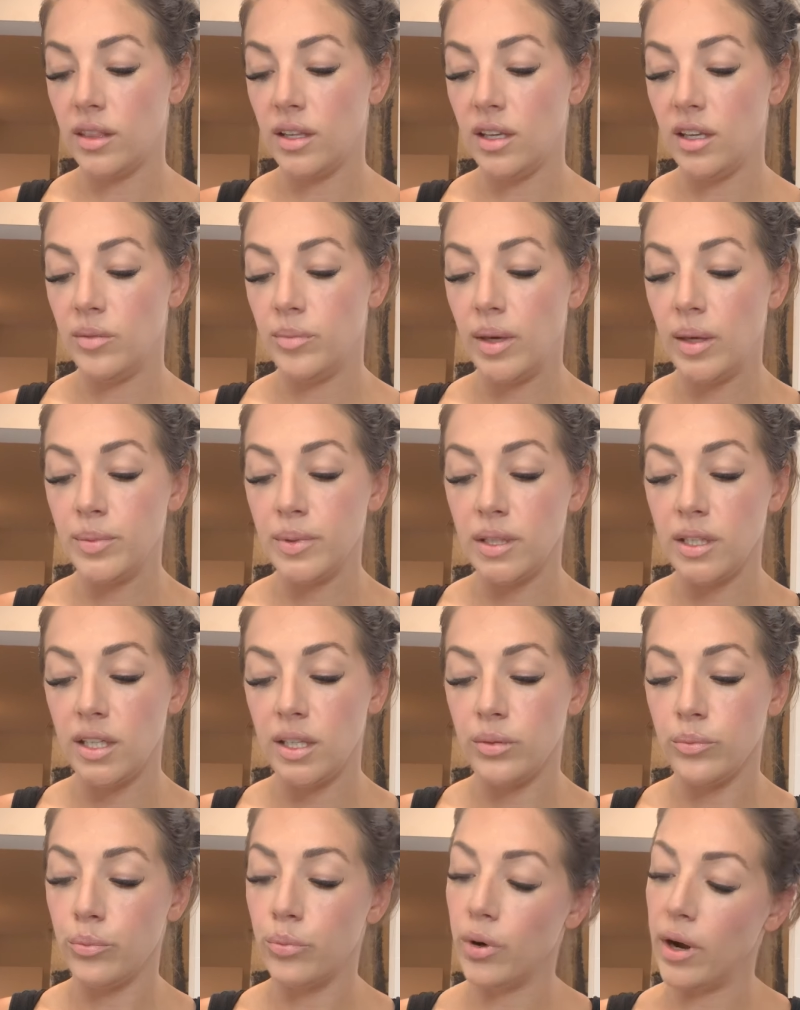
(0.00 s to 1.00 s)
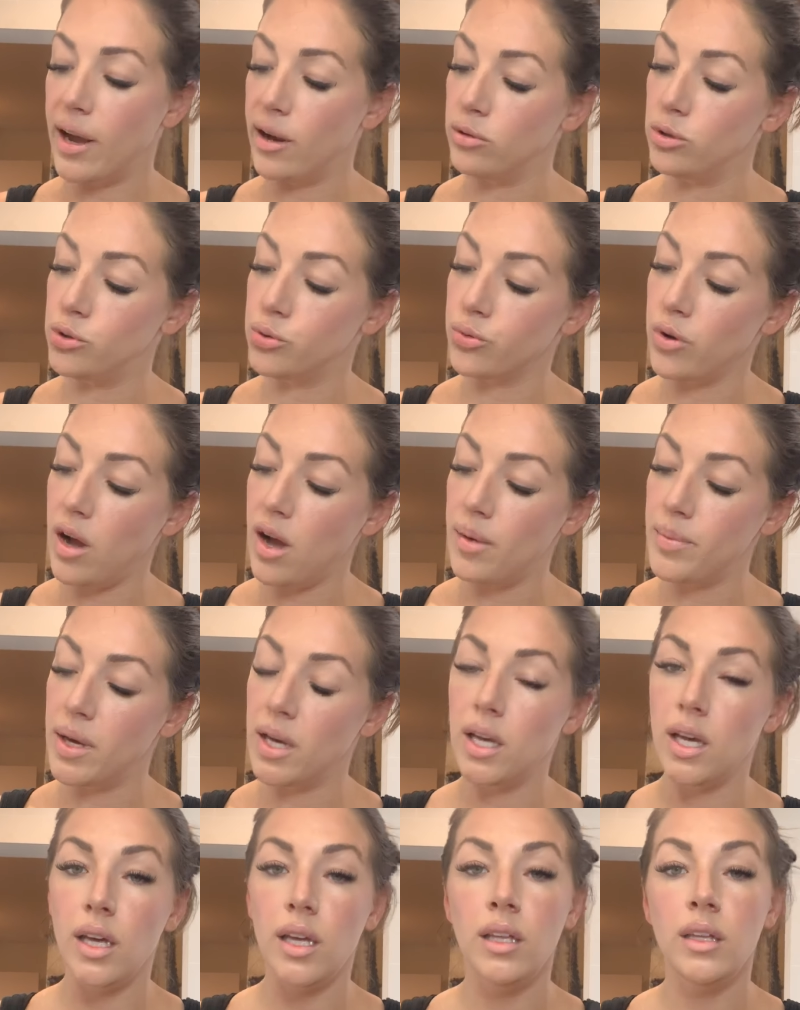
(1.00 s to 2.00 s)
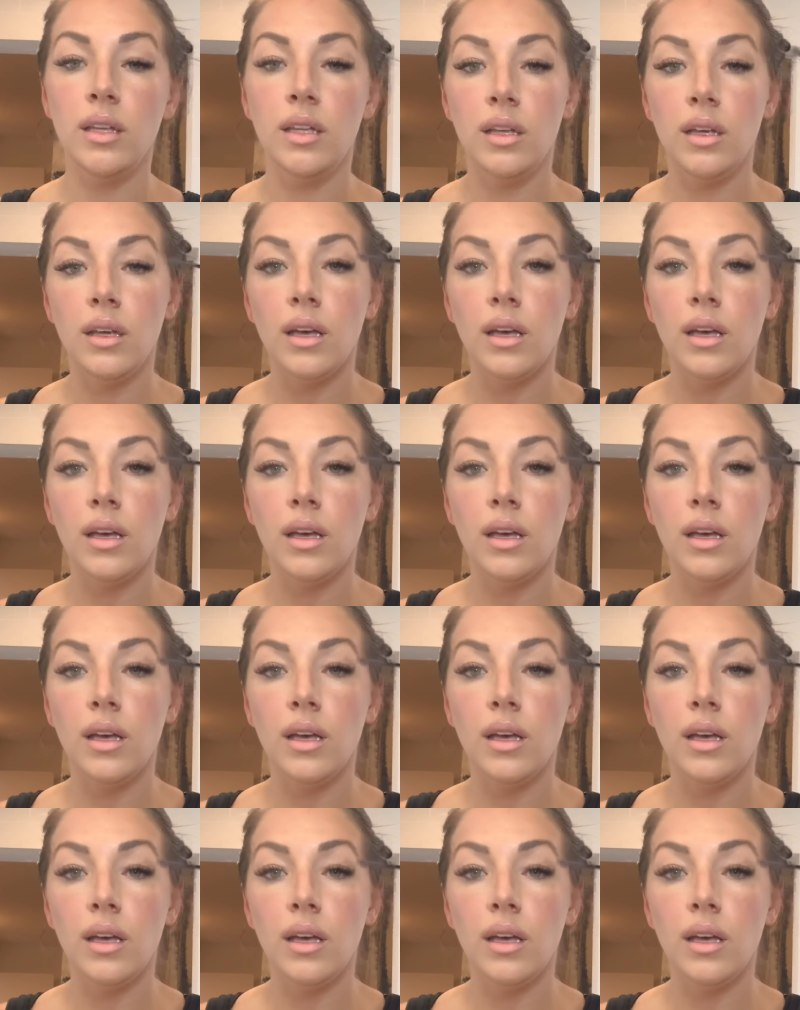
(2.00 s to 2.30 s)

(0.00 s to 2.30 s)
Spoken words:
the Maybelline Brow Drama